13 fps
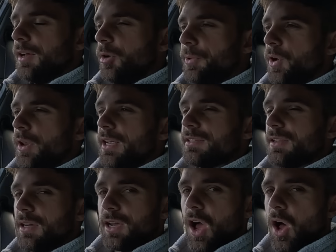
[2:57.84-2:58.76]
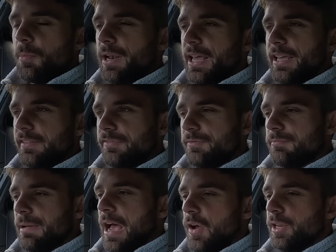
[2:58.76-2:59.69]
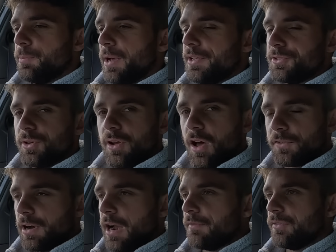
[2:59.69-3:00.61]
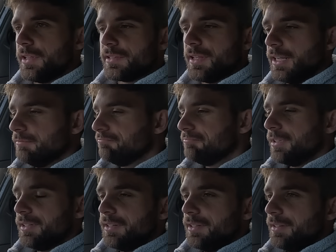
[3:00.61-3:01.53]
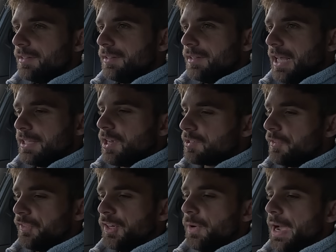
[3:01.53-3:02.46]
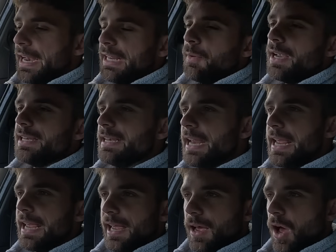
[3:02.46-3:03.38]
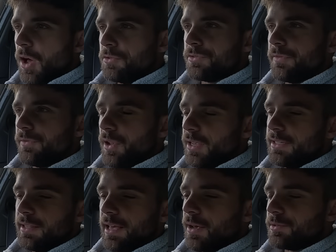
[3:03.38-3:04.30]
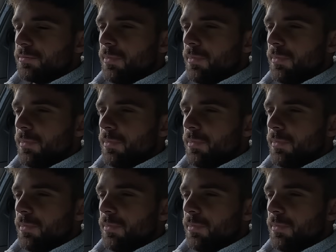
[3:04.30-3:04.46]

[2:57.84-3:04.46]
I'll be honest, I can't believe Matt only paid 2.5 grand for this thing. It doesn't feel anywhere near 190,000